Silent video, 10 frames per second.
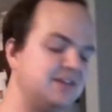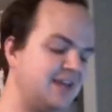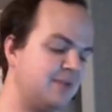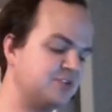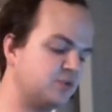
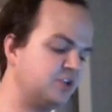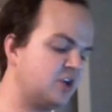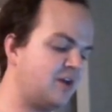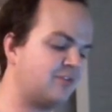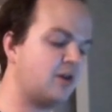name is going to
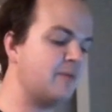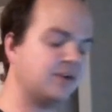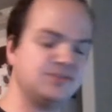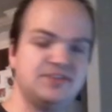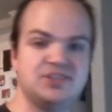cover our
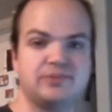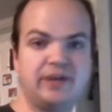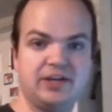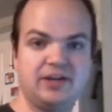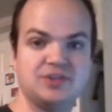
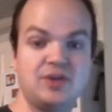MetalSeadramon here.